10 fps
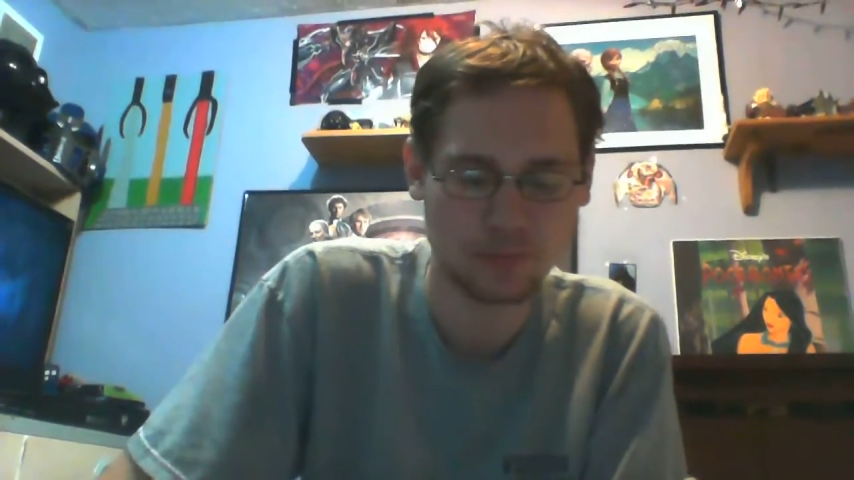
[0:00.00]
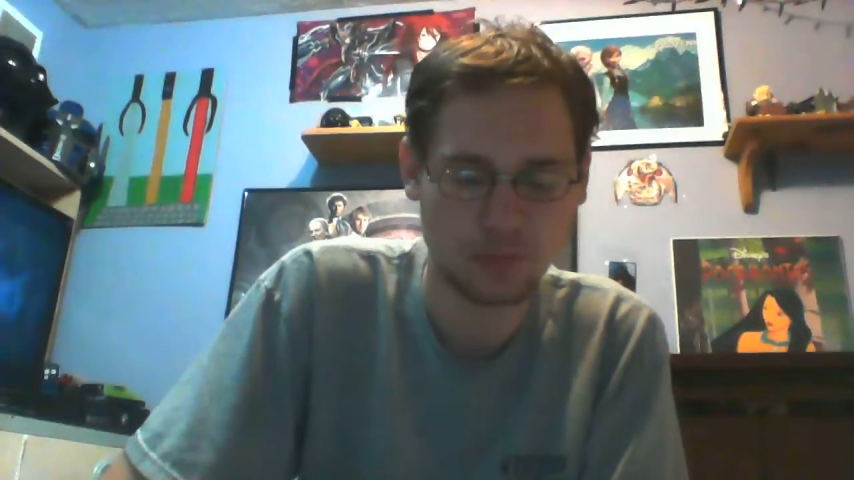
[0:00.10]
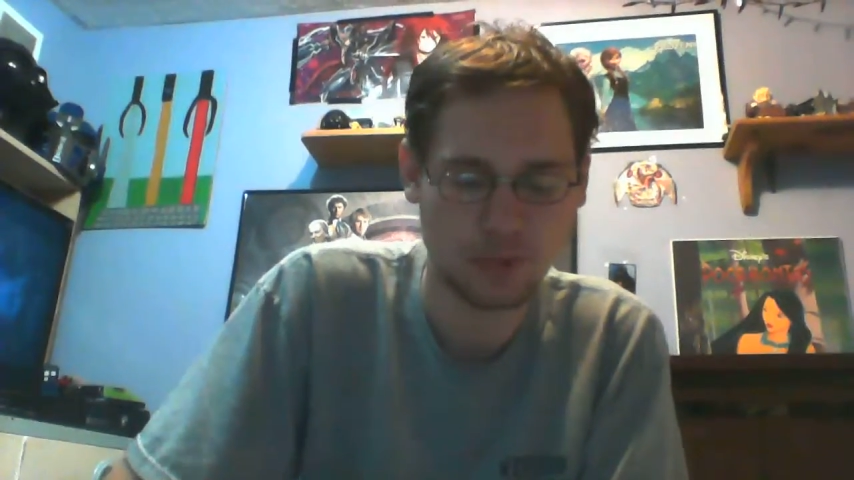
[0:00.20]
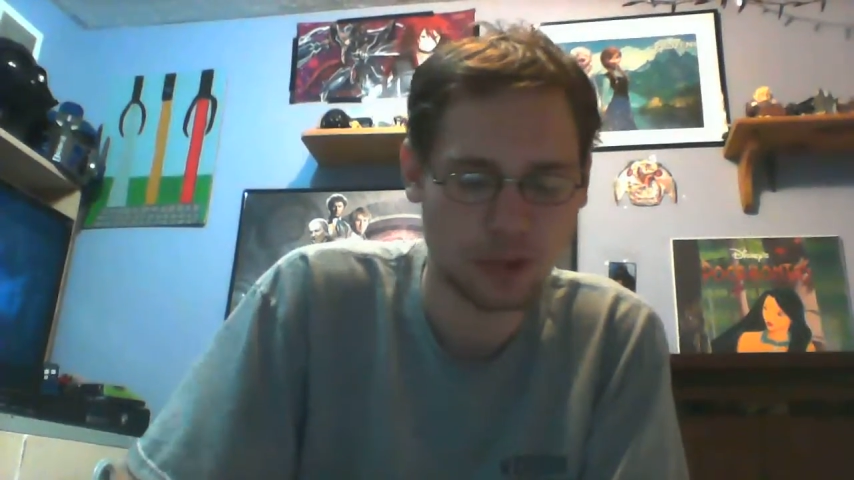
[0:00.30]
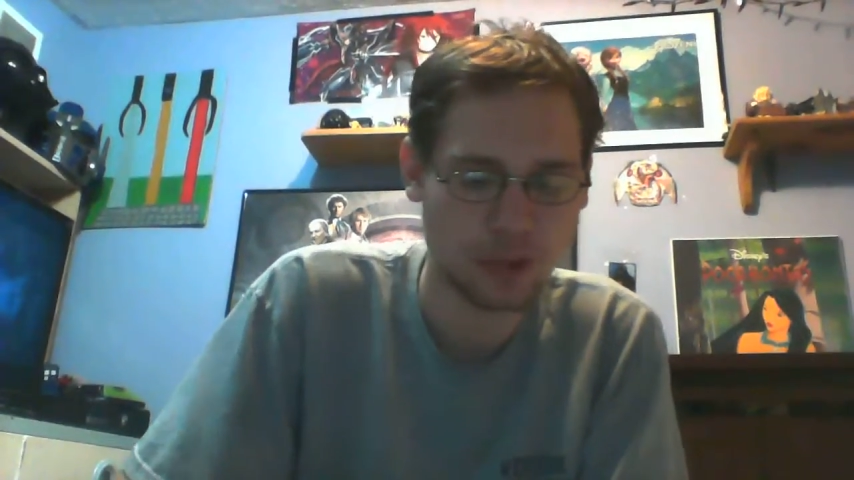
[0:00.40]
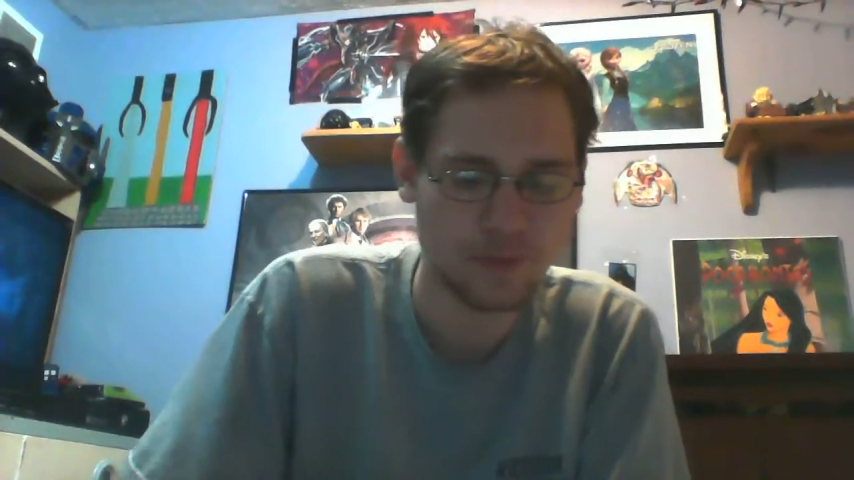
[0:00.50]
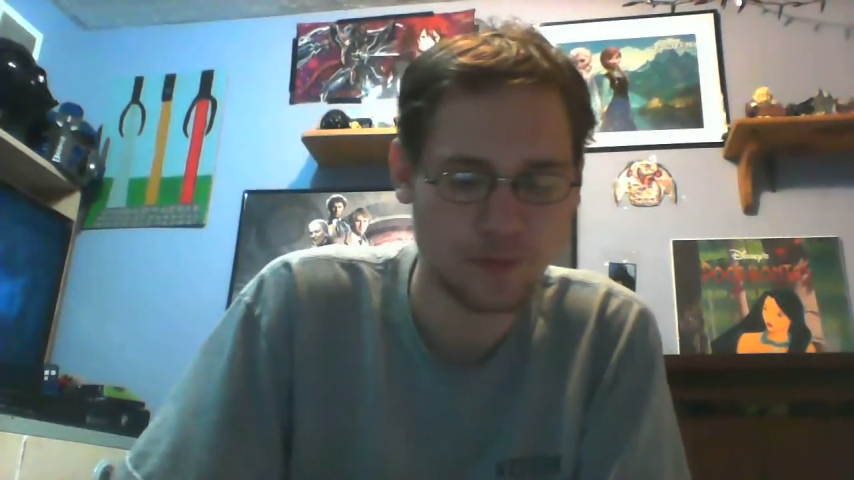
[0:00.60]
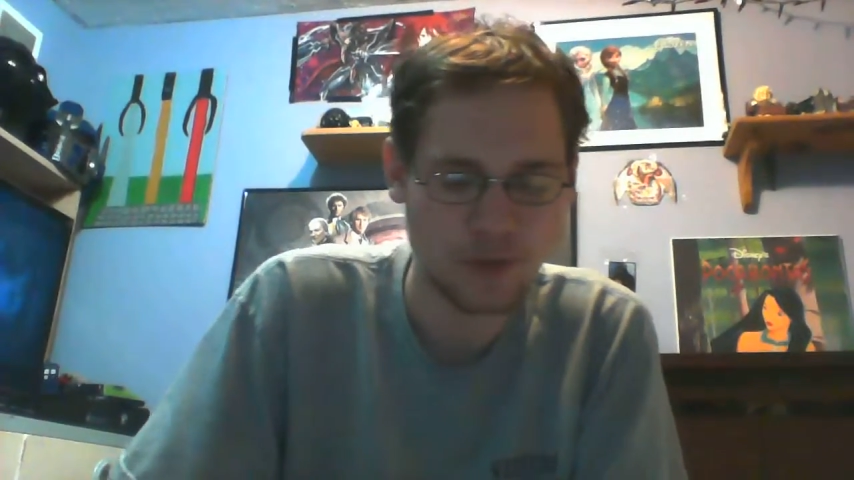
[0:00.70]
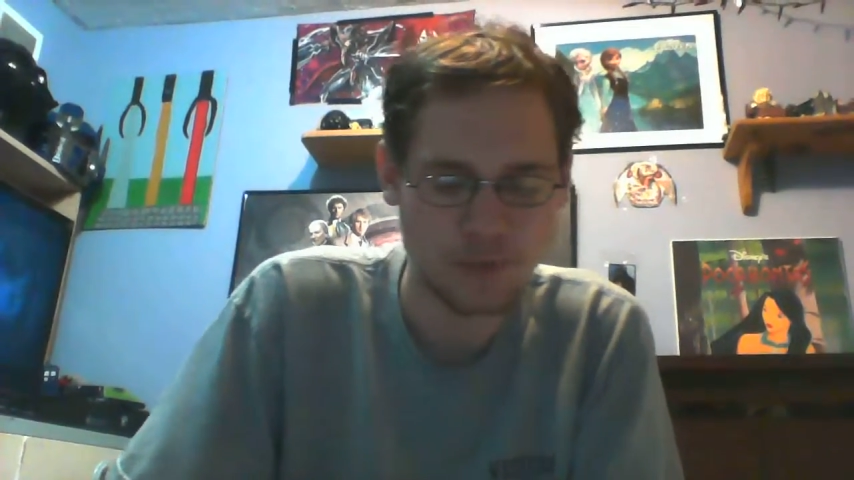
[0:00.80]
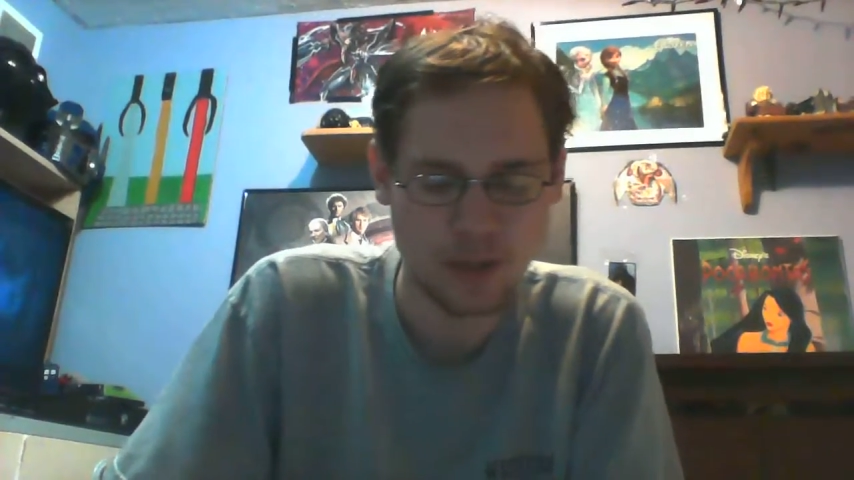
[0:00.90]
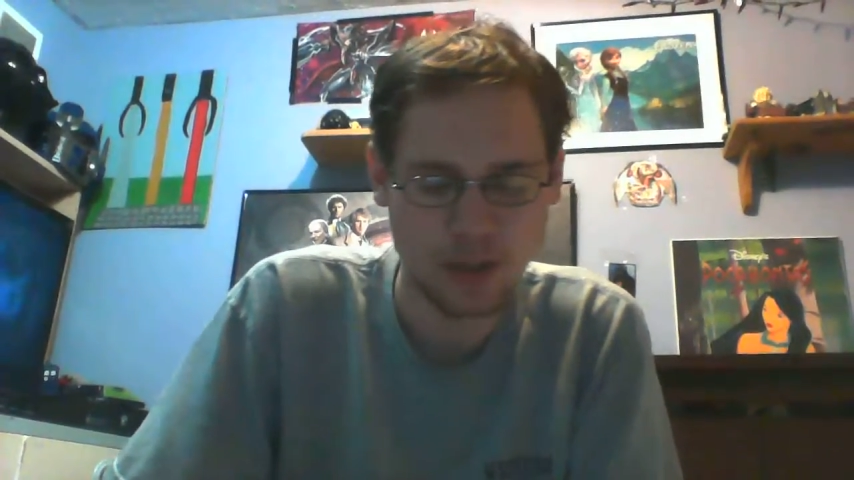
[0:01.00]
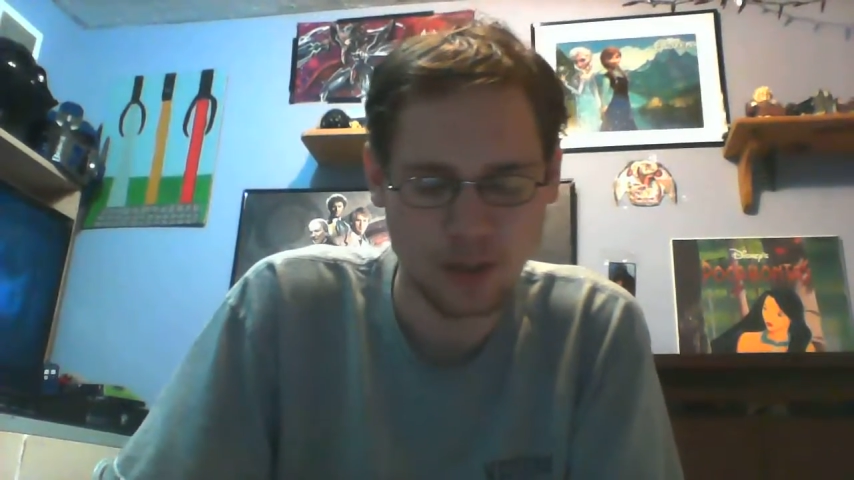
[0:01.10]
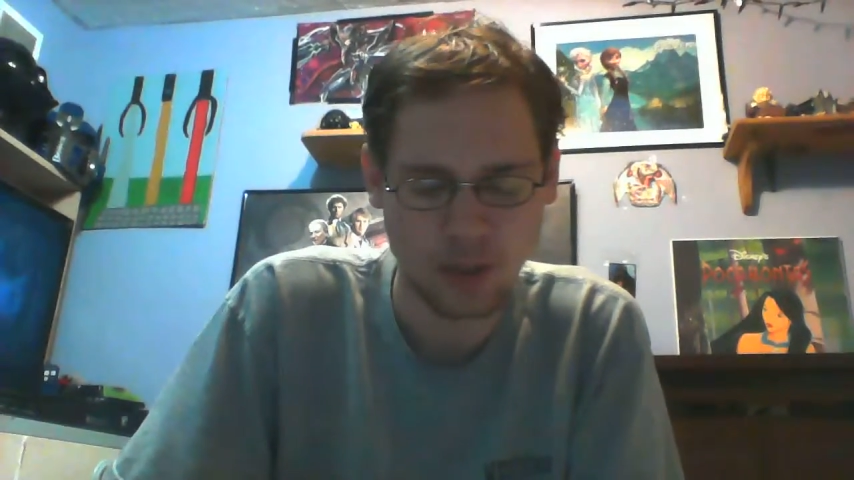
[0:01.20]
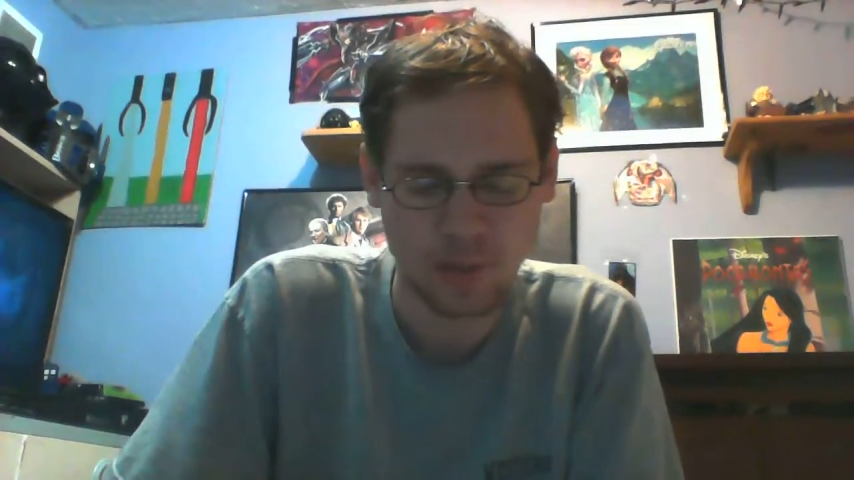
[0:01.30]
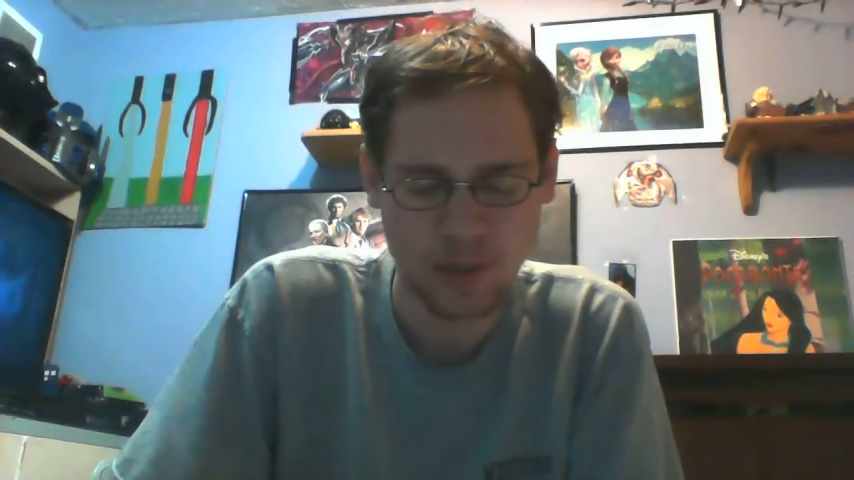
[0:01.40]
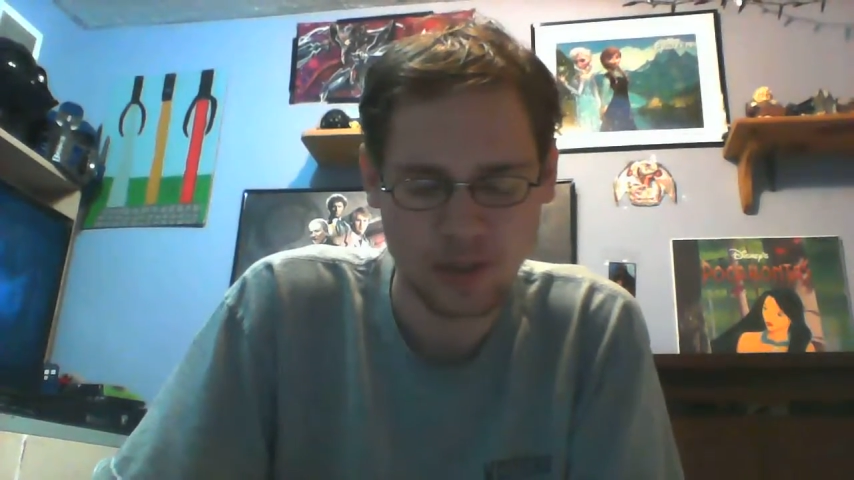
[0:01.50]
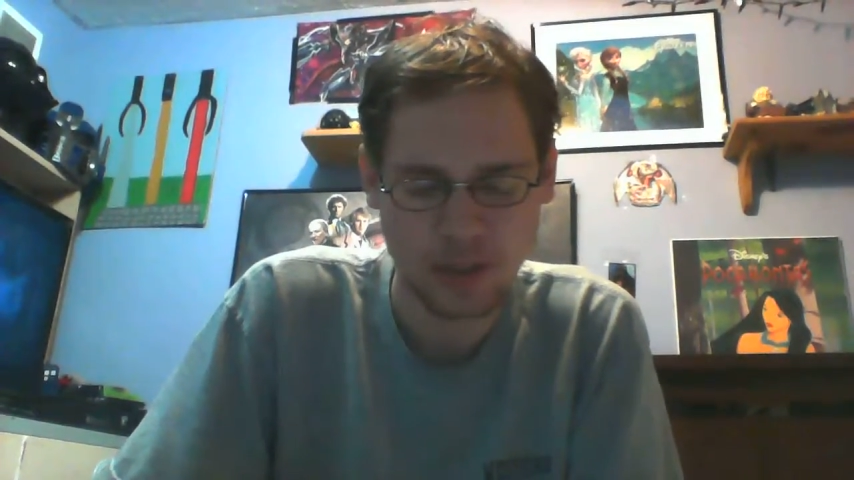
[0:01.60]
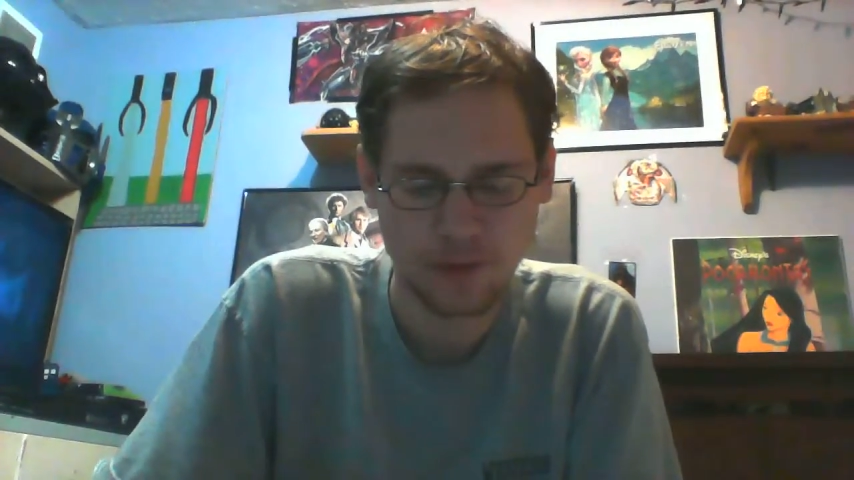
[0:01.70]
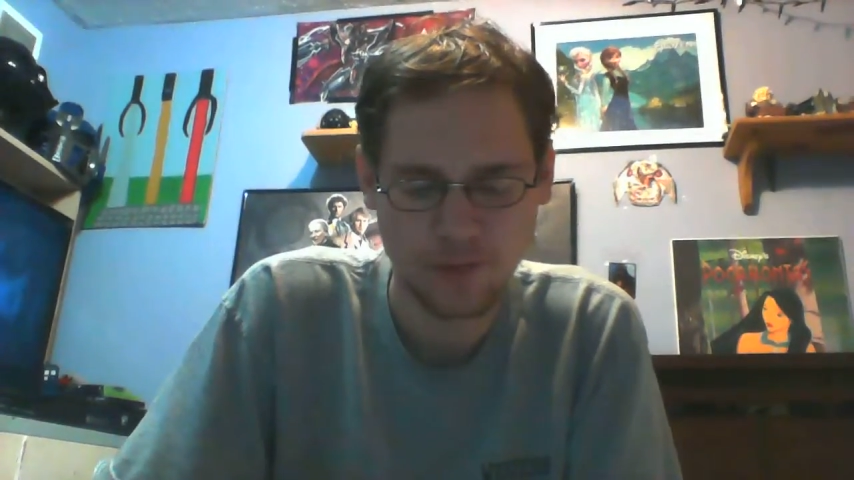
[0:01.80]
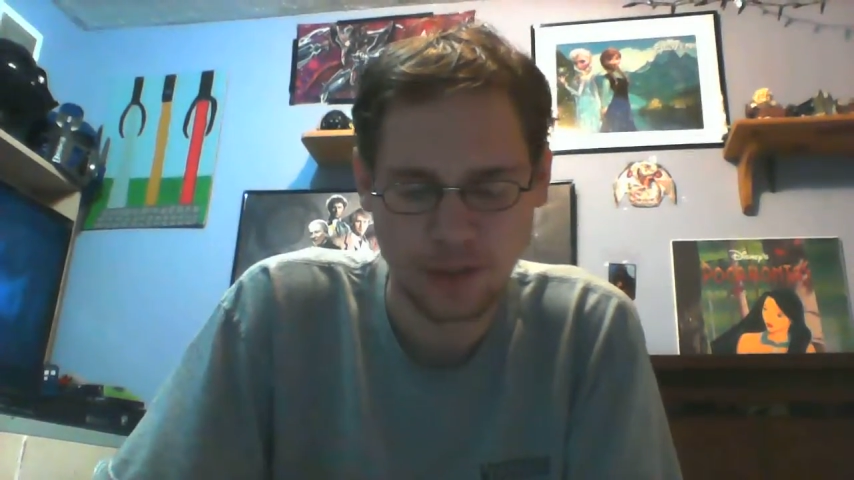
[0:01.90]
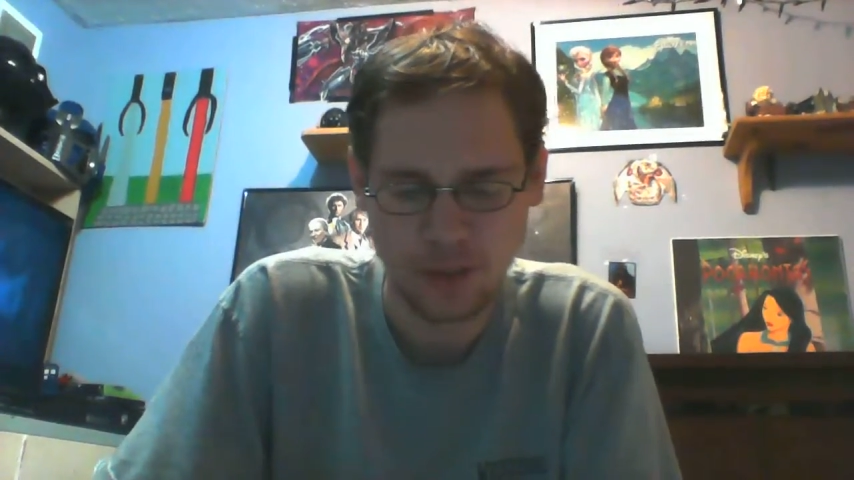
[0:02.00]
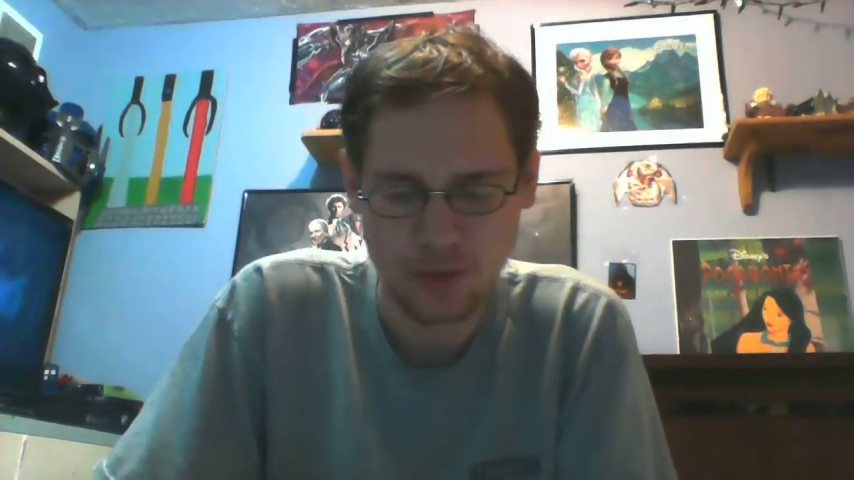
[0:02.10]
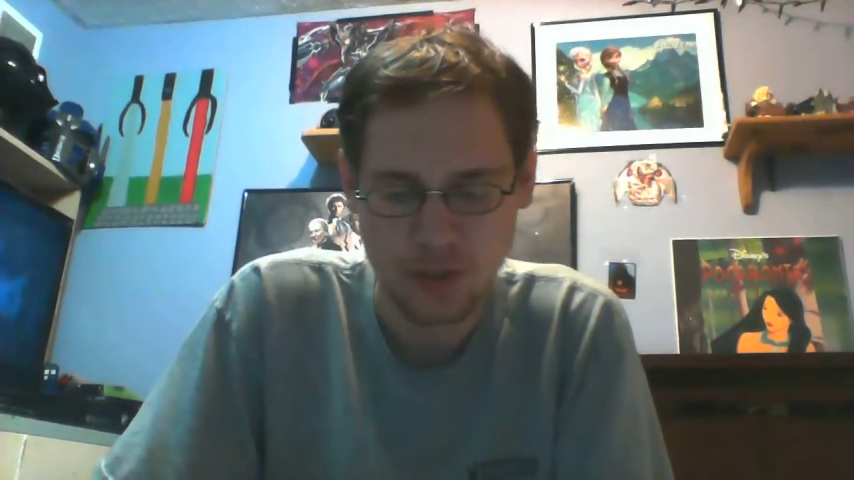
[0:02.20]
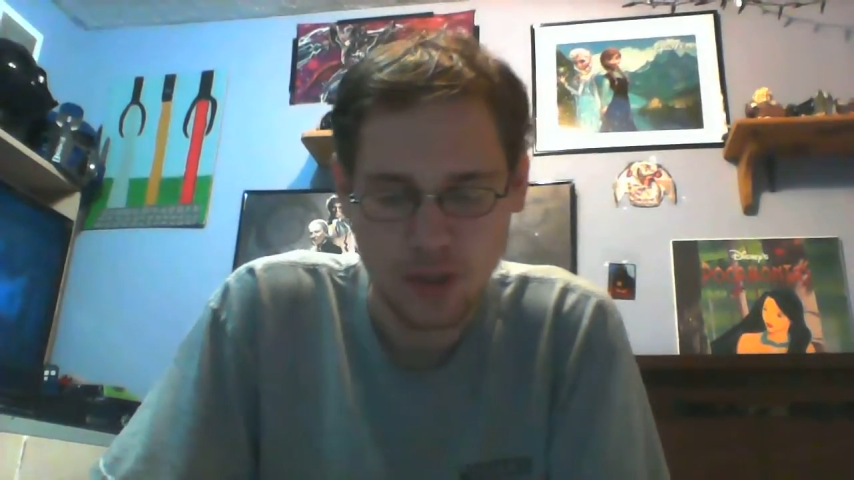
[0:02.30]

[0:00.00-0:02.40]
Well, I've kept stating that I'll make second videos.